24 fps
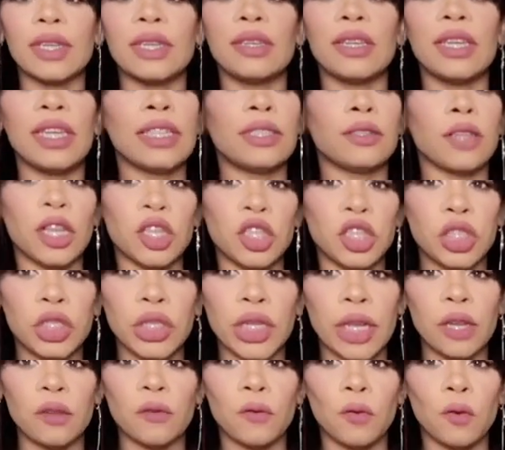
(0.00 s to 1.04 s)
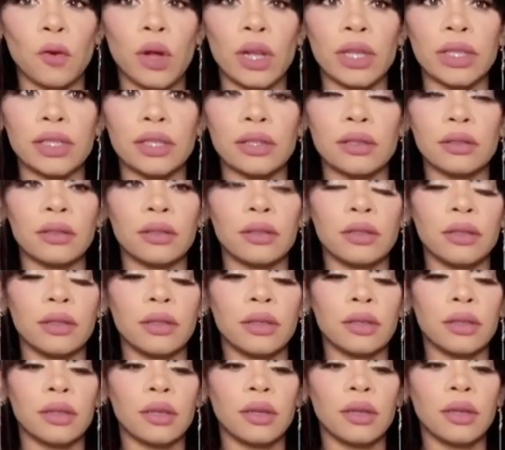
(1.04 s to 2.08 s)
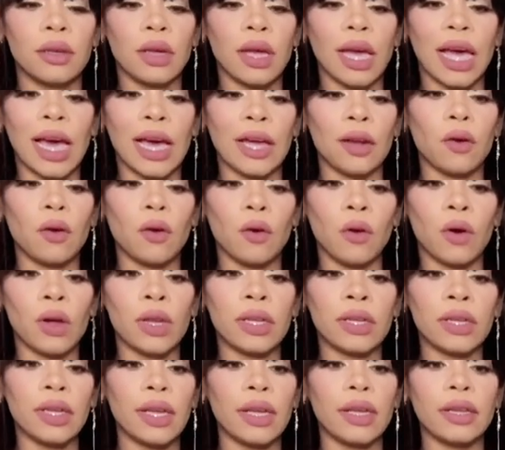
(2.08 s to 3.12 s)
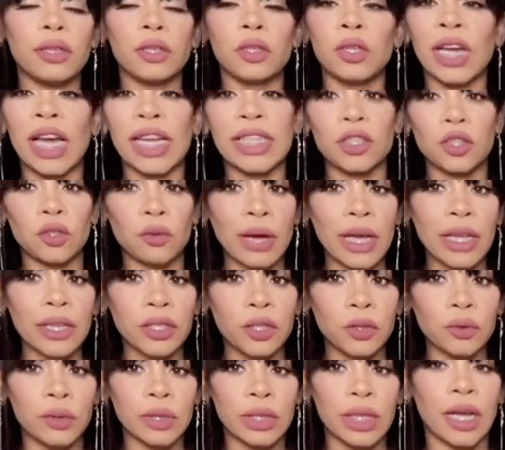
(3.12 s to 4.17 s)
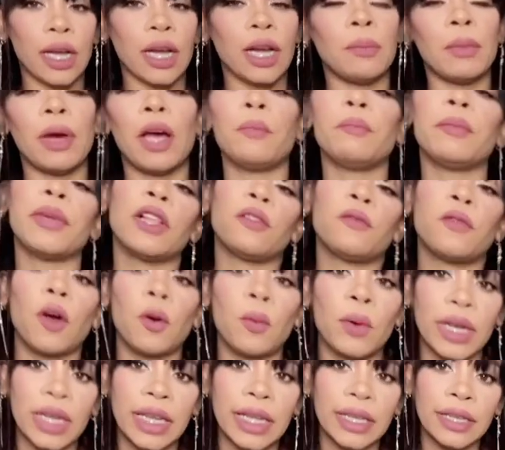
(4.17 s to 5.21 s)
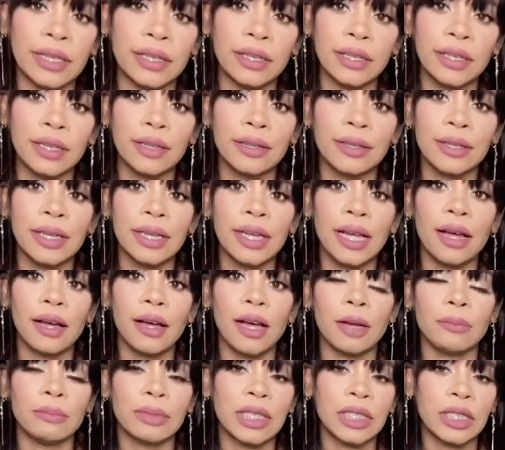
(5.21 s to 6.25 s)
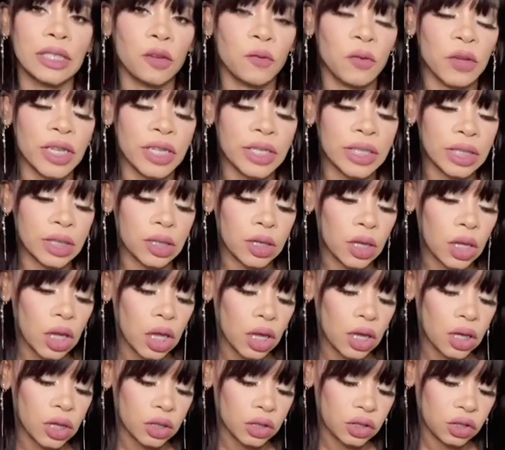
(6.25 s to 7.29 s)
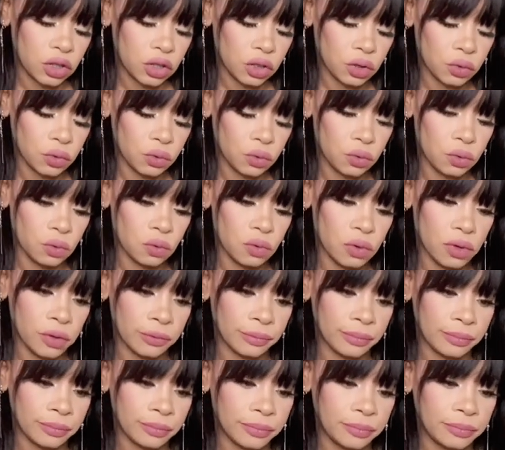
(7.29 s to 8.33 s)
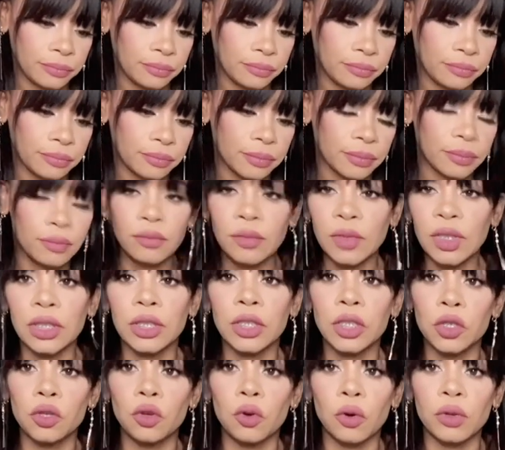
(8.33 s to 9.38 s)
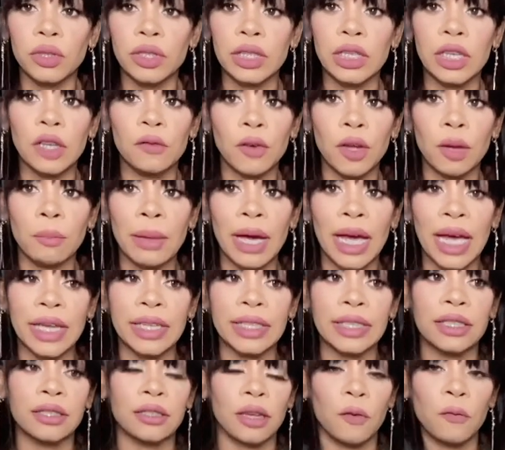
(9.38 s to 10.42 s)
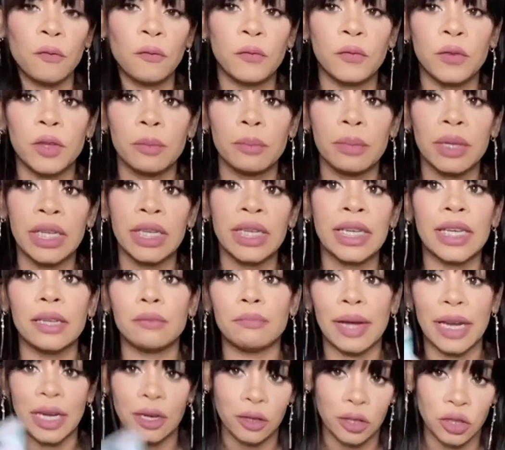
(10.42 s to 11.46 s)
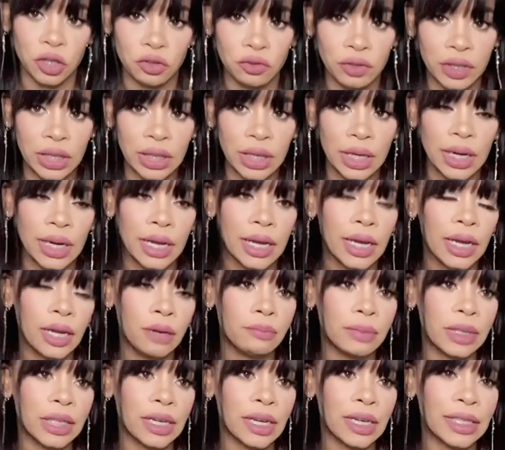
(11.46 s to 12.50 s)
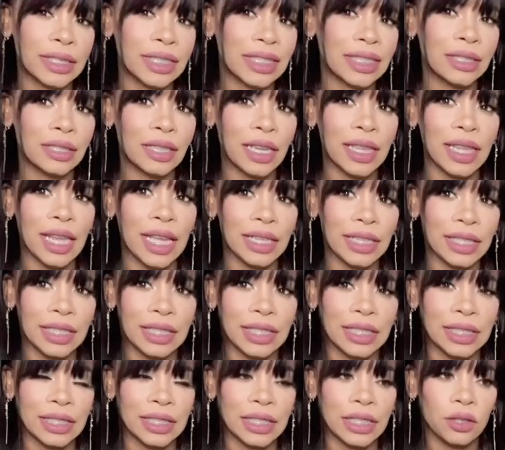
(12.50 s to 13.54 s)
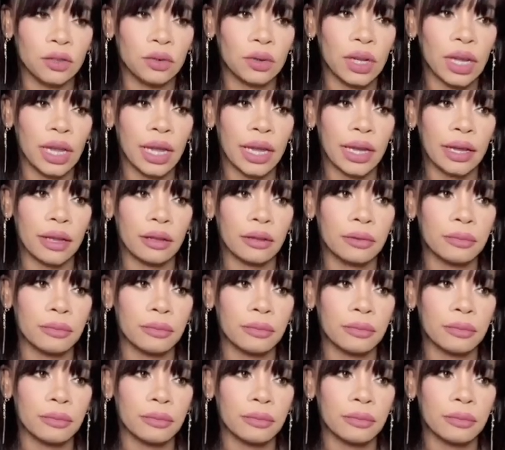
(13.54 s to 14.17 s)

it's not Shein's fault at all. You guys know I use a mail forwarding service to, you know, deliver my stuff to me in my country, because it's not that easy, you know. Like